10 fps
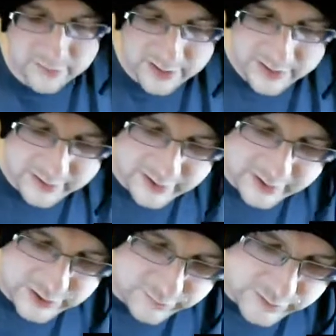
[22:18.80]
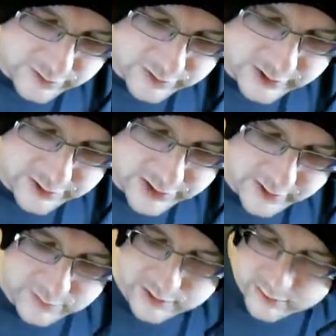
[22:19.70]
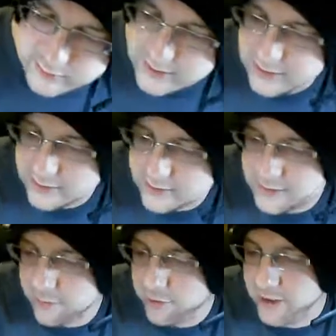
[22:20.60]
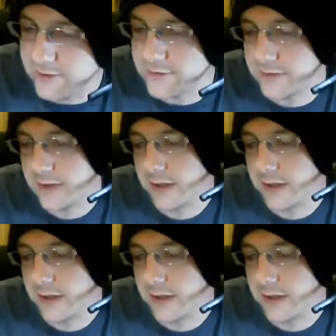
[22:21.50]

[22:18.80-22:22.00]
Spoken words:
and as you've just seen, James is doing Sigmarines.